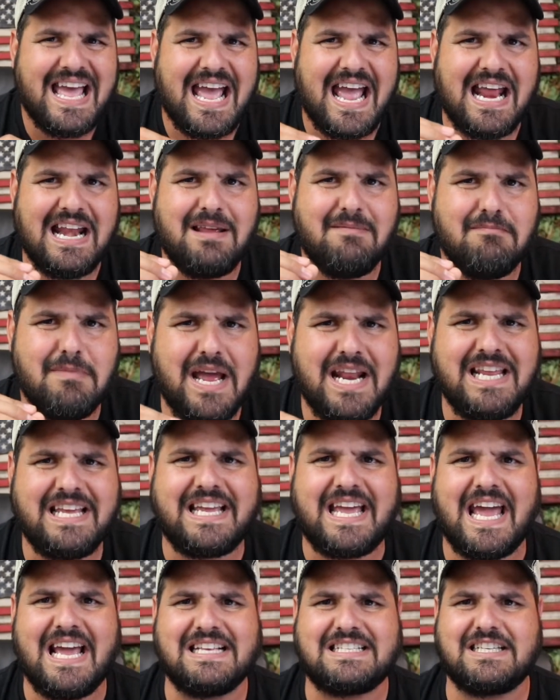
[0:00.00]
And in many
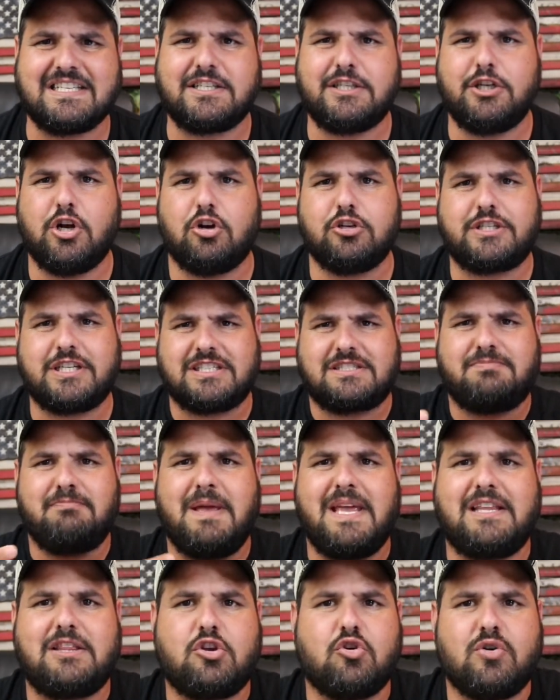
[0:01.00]
cases, you know, just
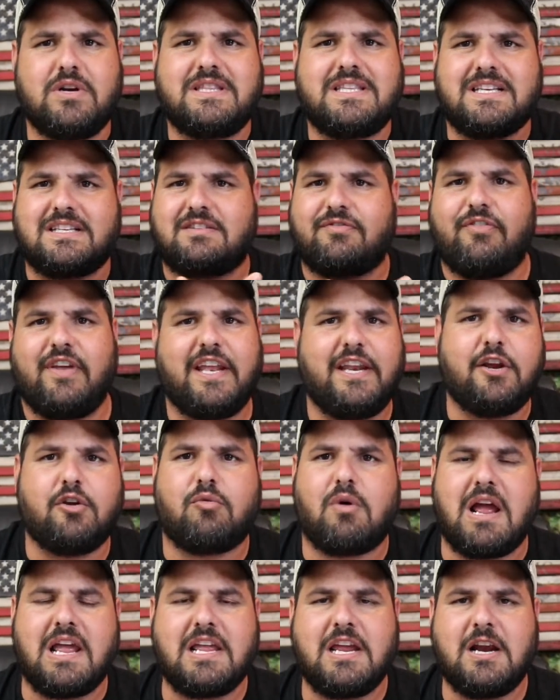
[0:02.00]
me doing this video
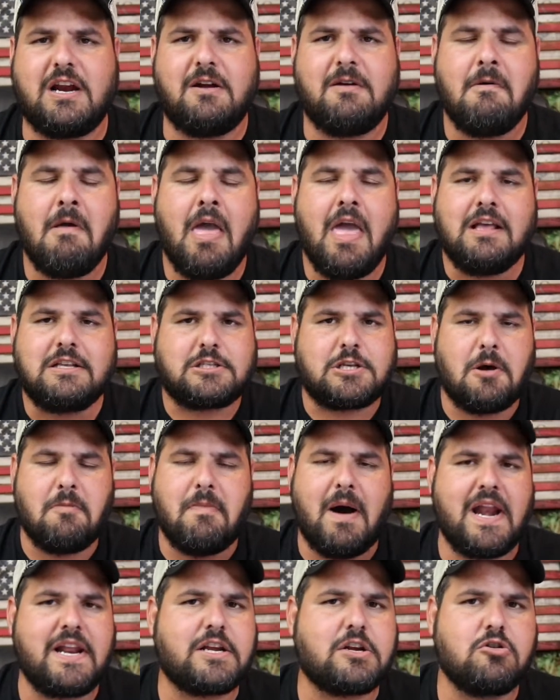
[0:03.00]
right here,
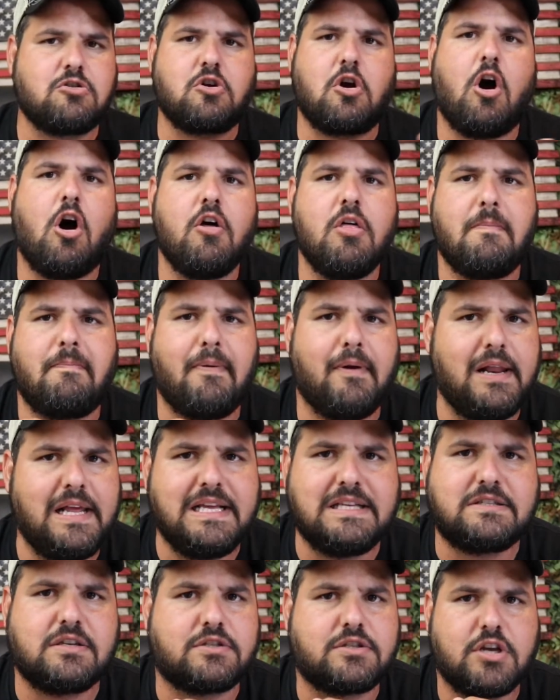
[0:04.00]
somebody could call the
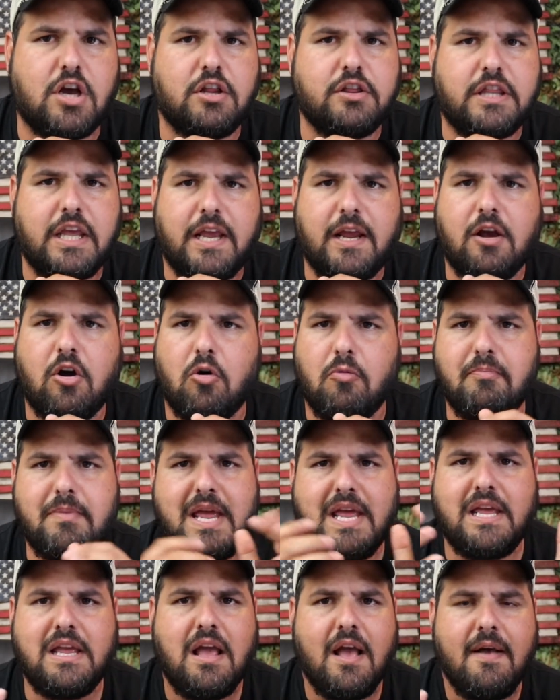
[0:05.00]
police or something, or
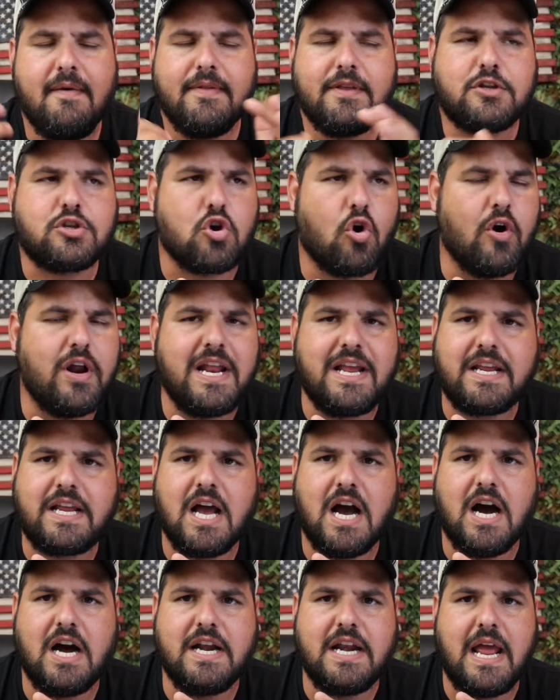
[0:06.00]
me showing a
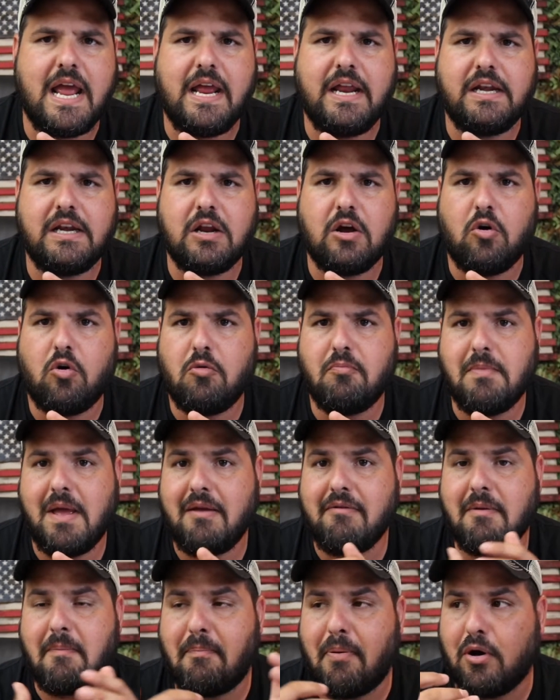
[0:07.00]
gun and or
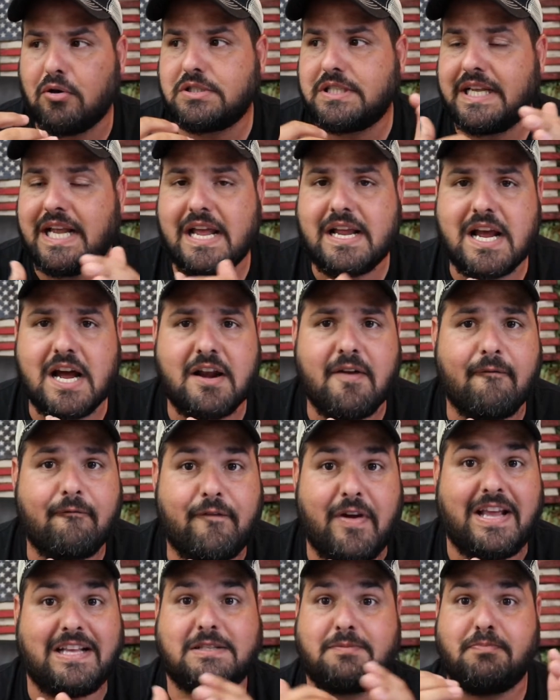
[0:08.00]
maybe posting a gun on
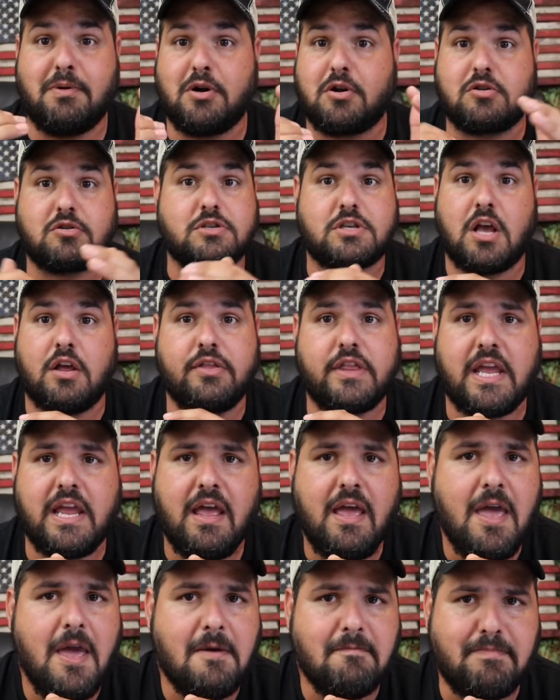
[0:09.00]
Facebook or
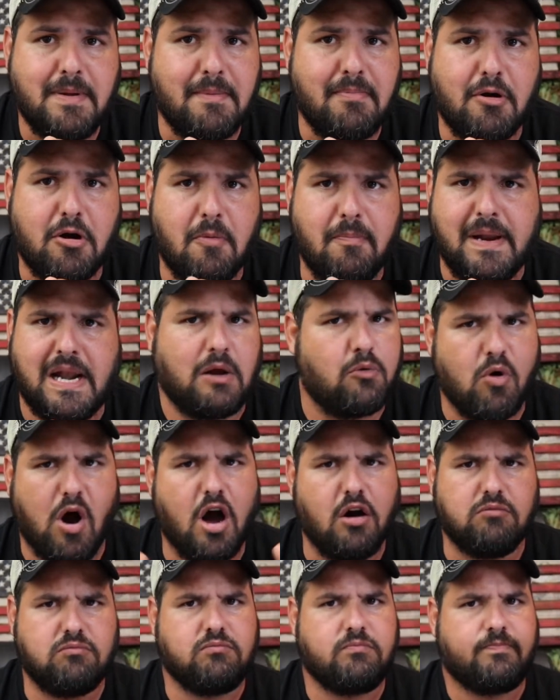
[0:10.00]
something. People could be like,
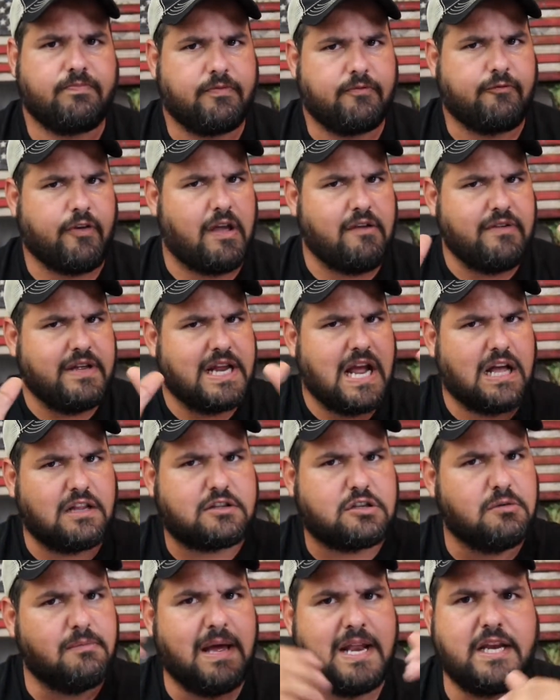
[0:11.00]
well, Fabian
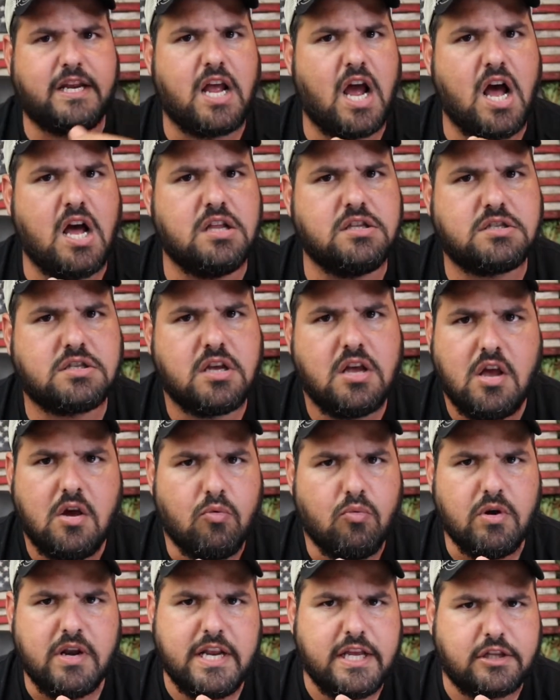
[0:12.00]
got too many guns.
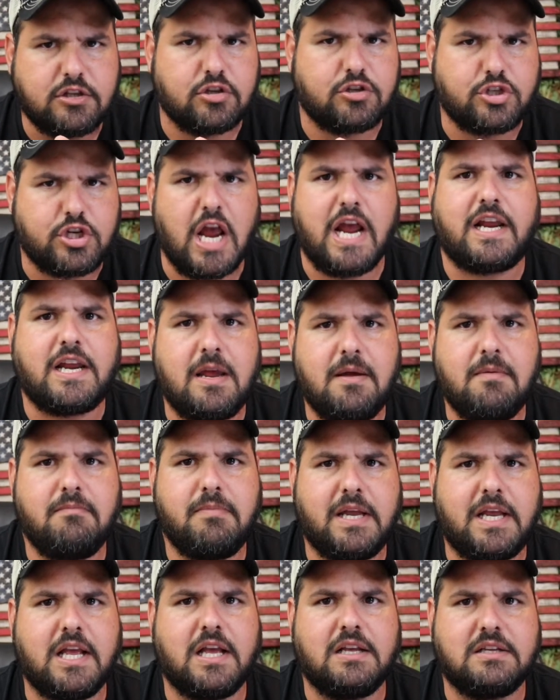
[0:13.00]
We need to check him
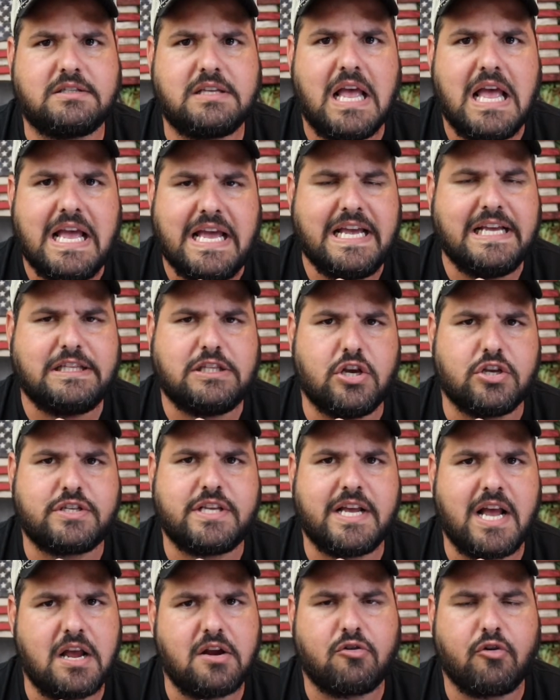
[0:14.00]
because he
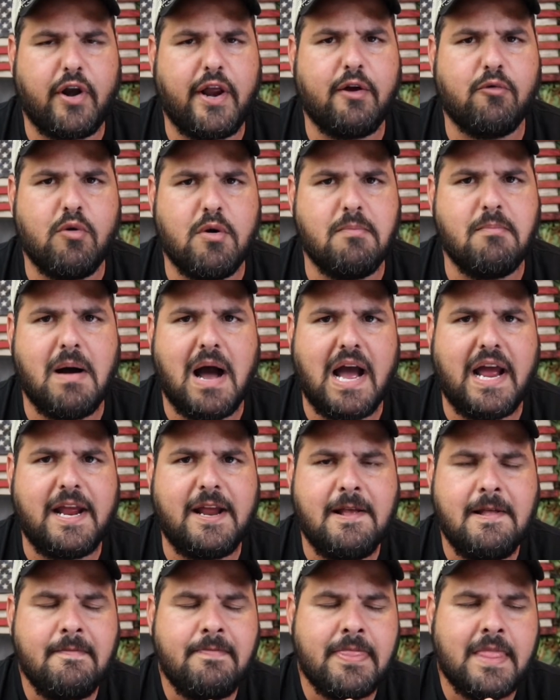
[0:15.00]
doesn't agree with
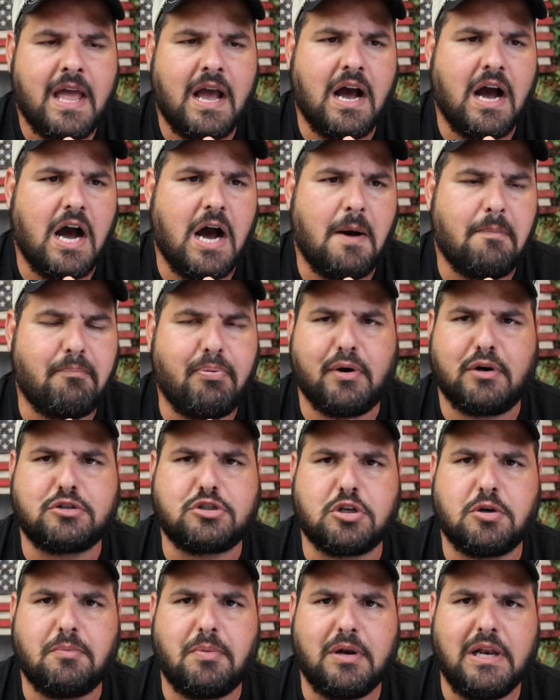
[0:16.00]
my
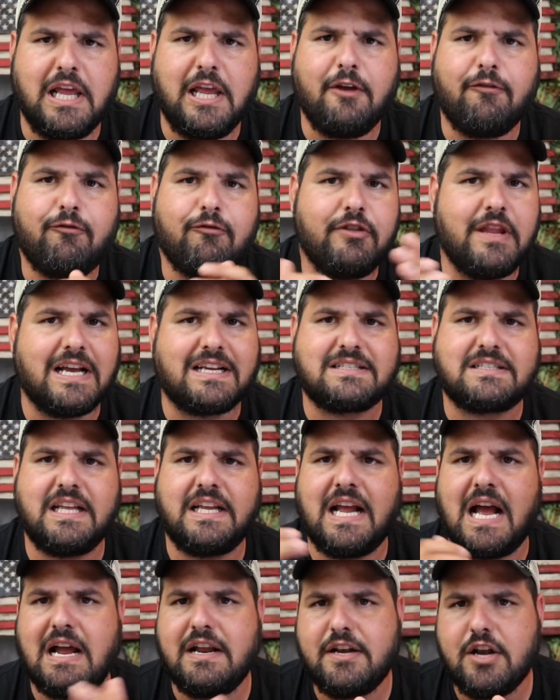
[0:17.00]
personal belief. Next
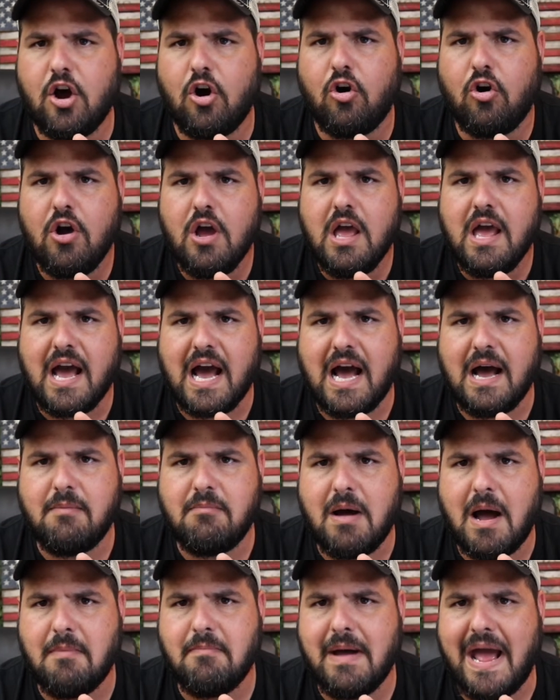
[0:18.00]
thing I know,
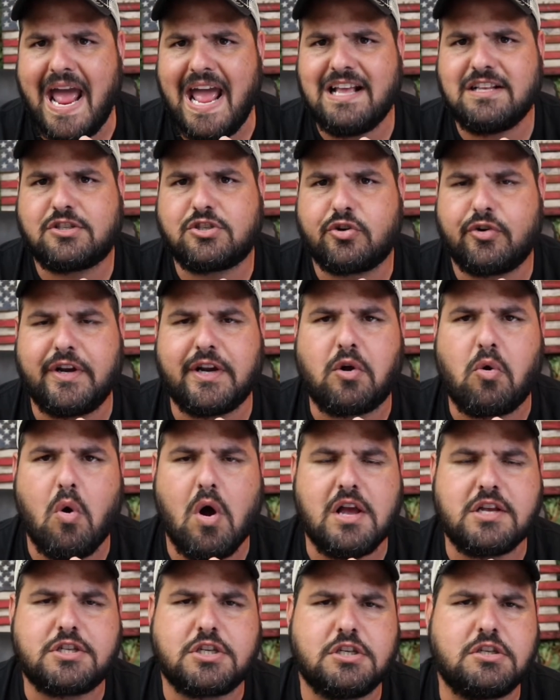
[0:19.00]
I'm answering
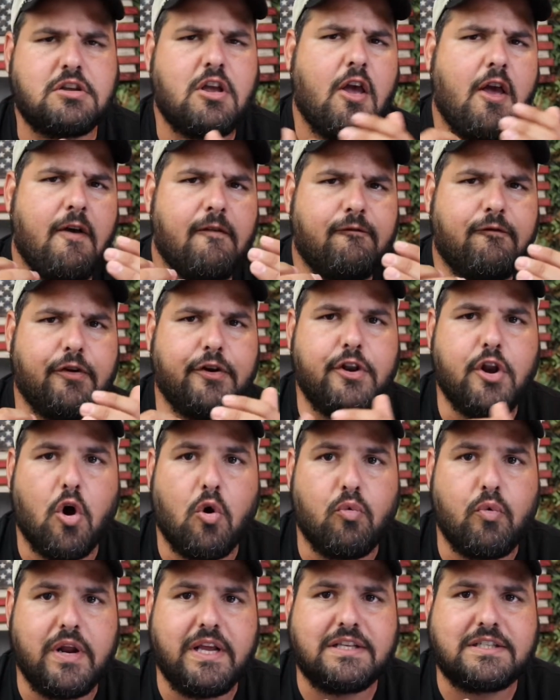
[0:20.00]
questions for no
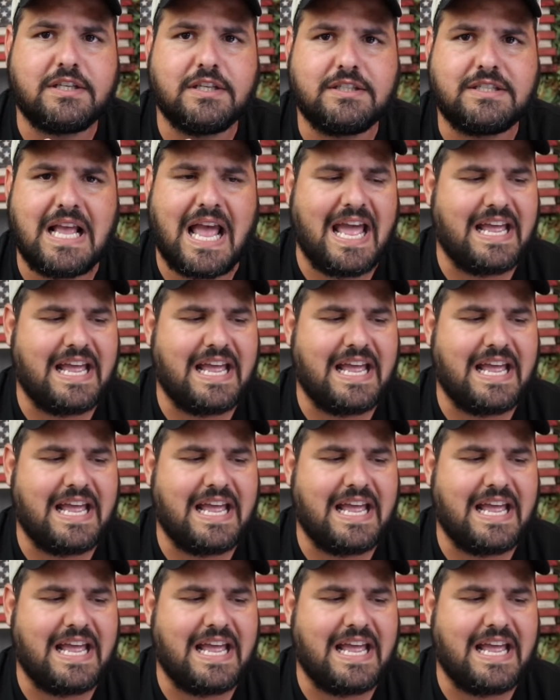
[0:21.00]
reasons.